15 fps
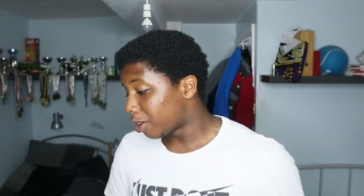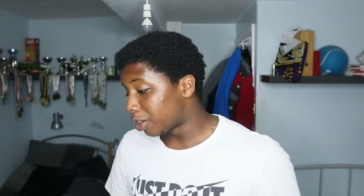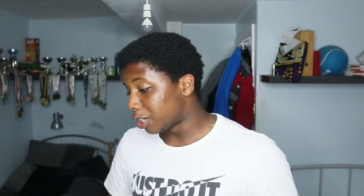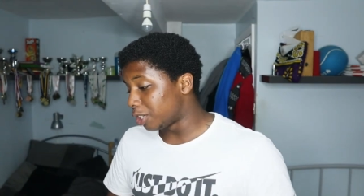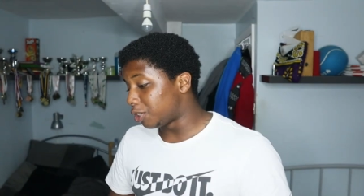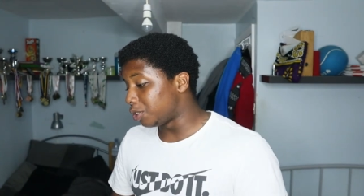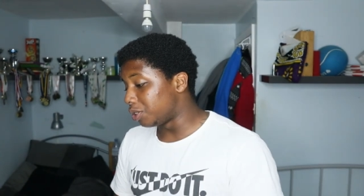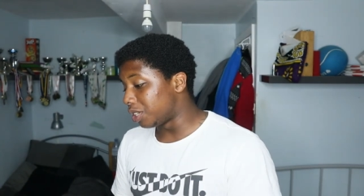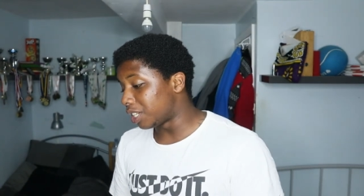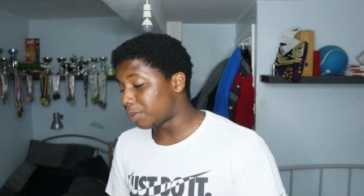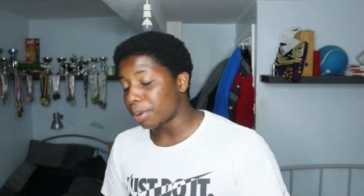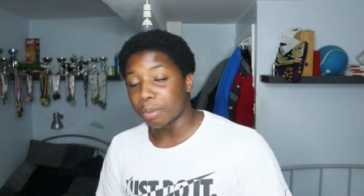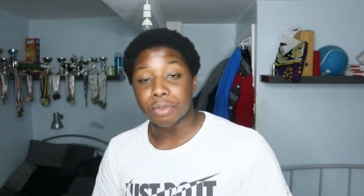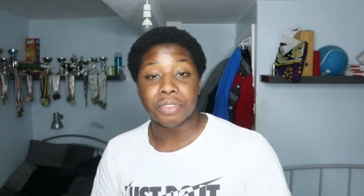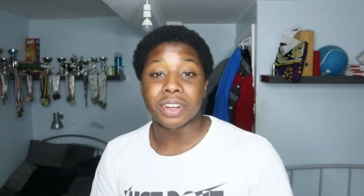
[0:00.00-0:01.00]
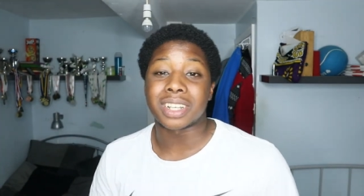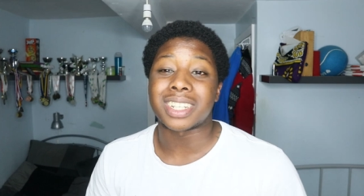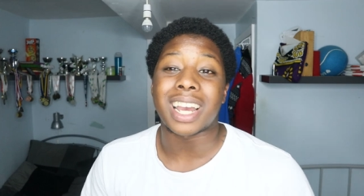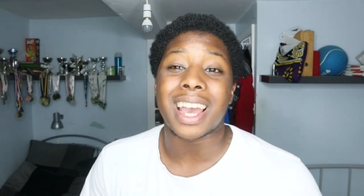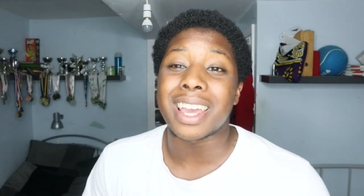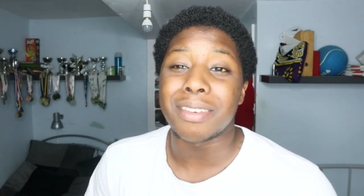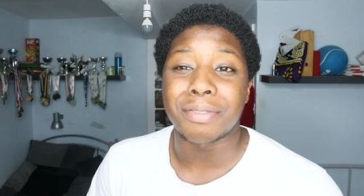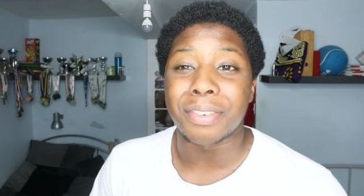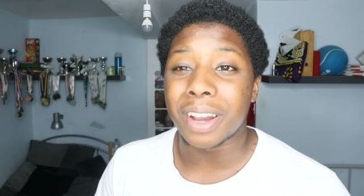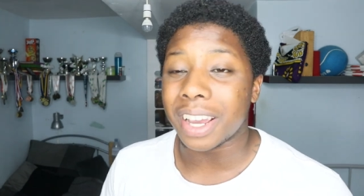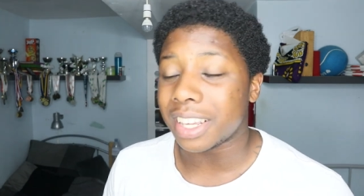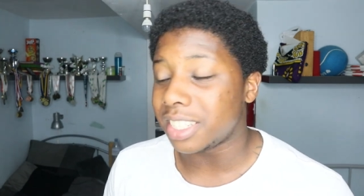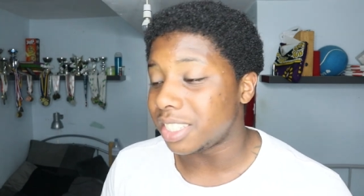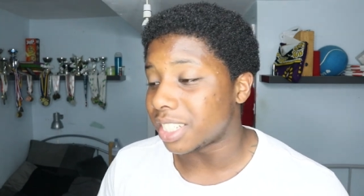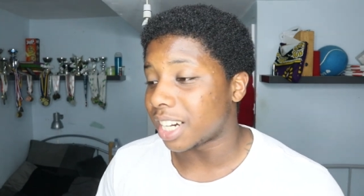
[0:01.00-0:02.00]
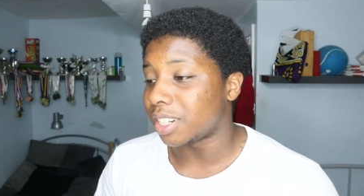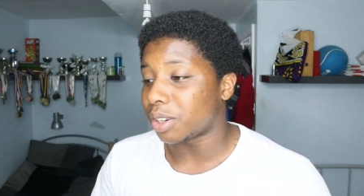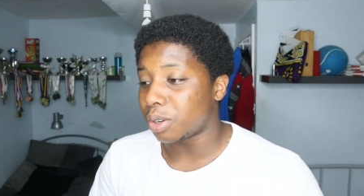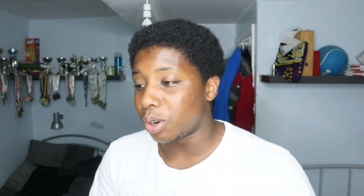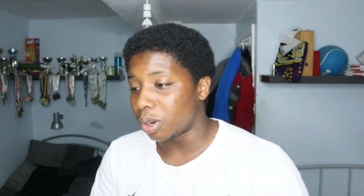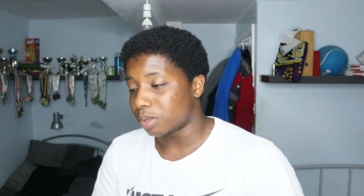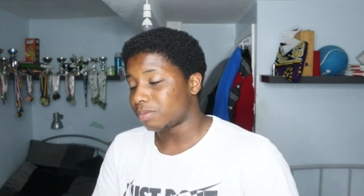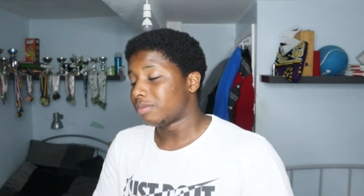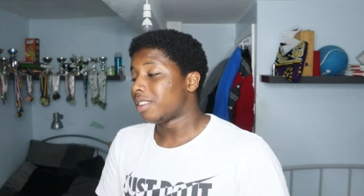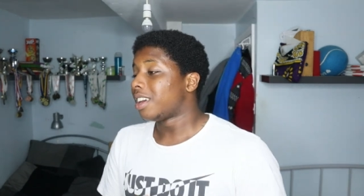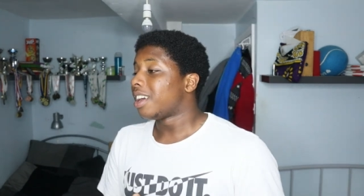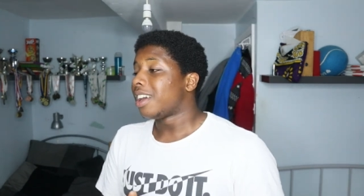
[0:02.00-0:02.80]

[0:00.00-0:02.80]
Gonna do this, probably finish at 8.30, 9 o'clock.